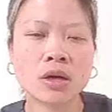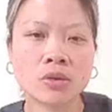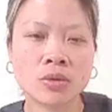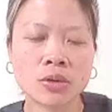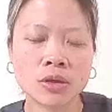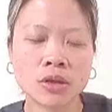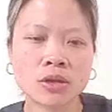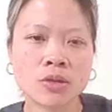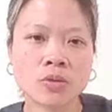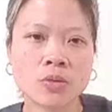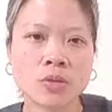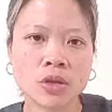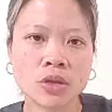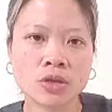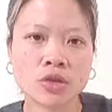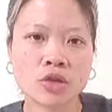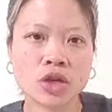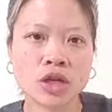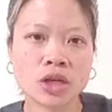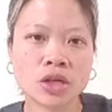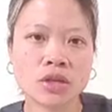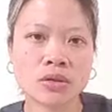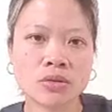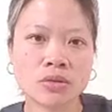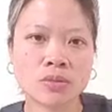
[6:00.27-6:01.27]
either we're
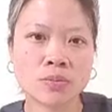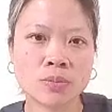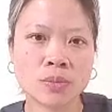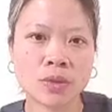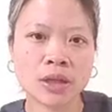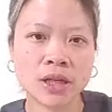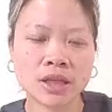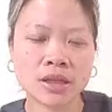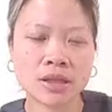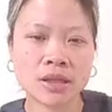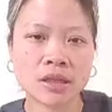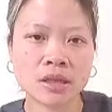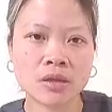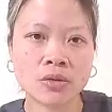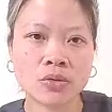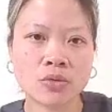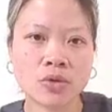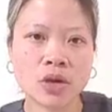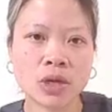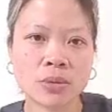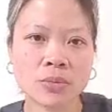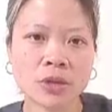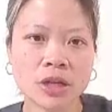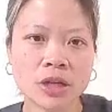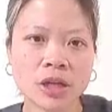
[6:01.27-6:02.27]
trying to place in the
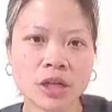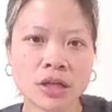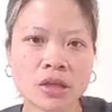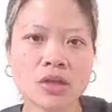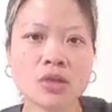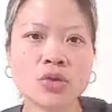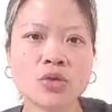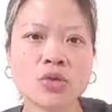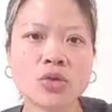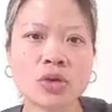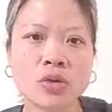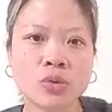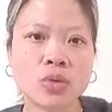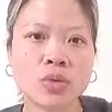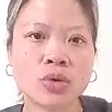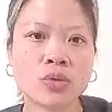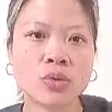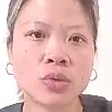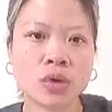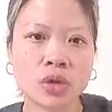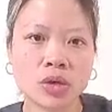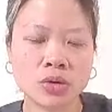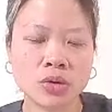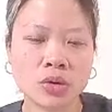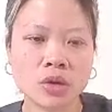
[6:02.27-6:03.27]
right place, or we
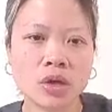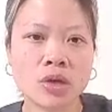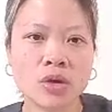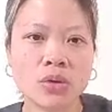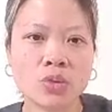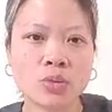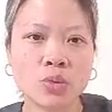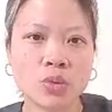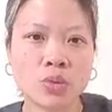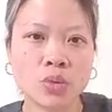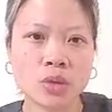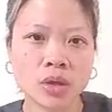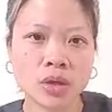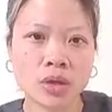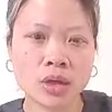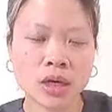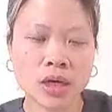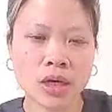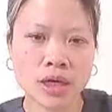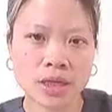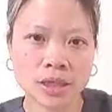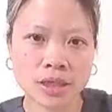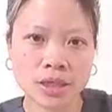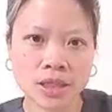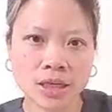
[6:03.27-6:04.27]
will
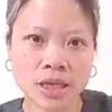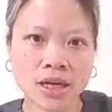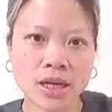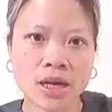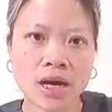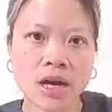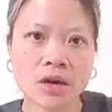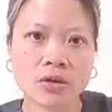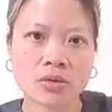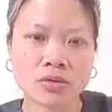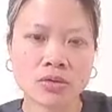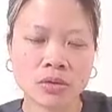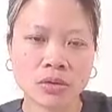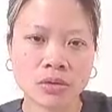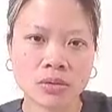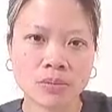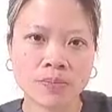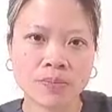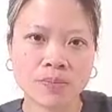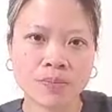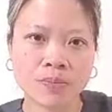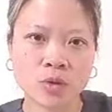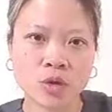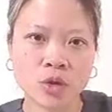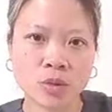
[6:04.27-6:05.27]
take out the
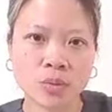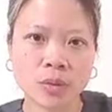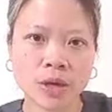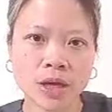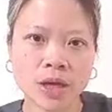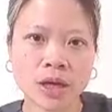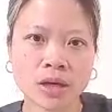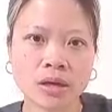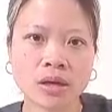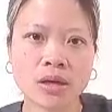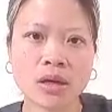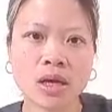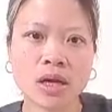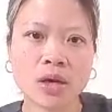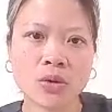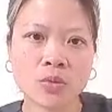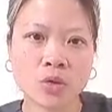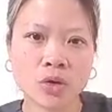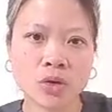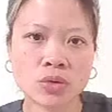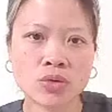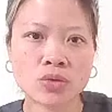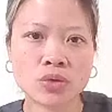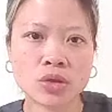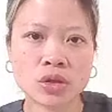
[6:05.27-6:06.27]
tubing and
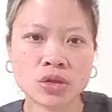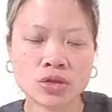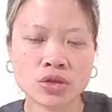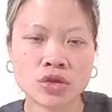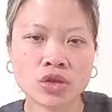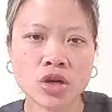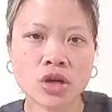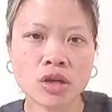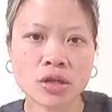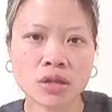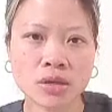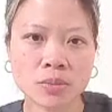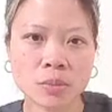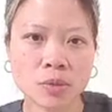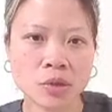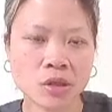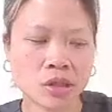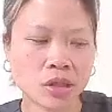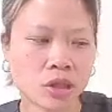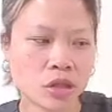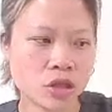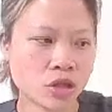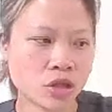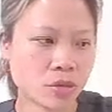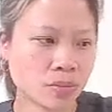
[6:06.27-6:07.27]
we'll restart the
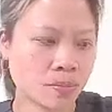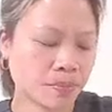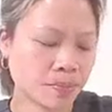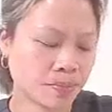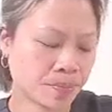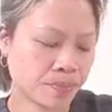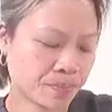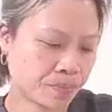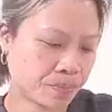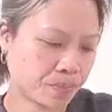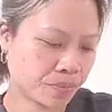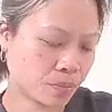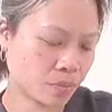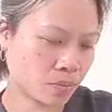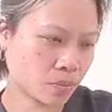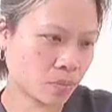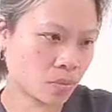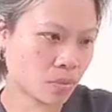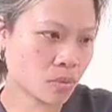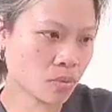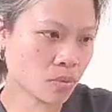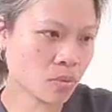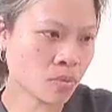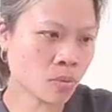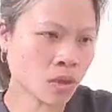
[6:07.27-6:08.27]
procedure.
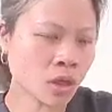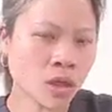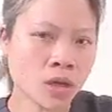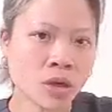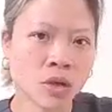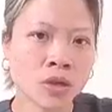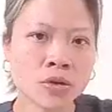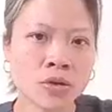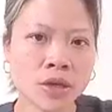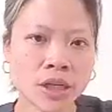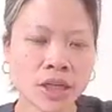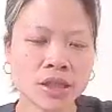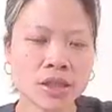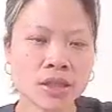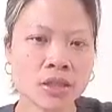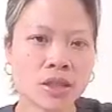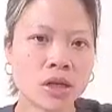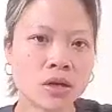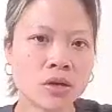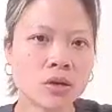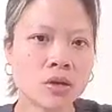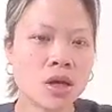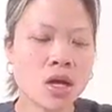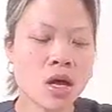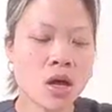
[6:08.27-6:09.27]
All right,
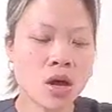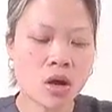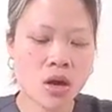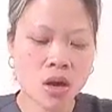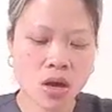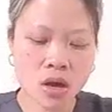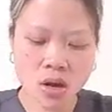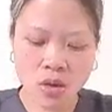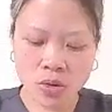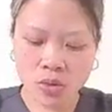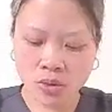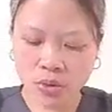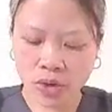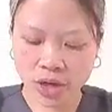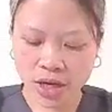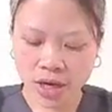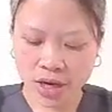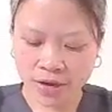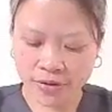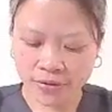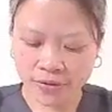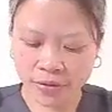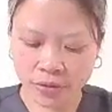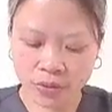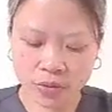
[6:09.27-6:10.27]
so we
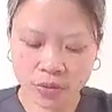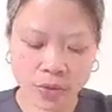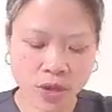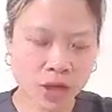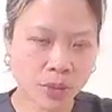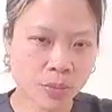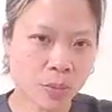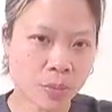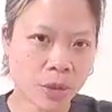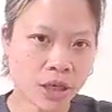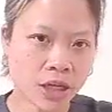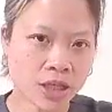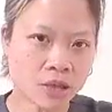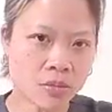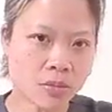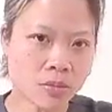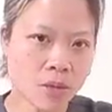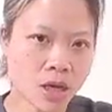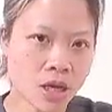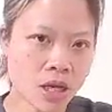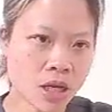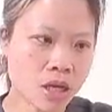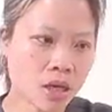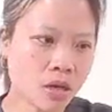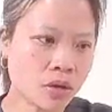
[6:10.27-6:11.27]
have the right
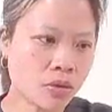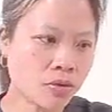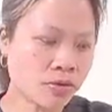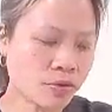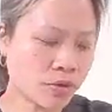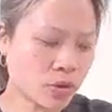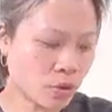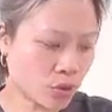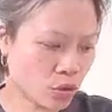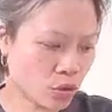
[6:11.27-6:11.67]
placement of the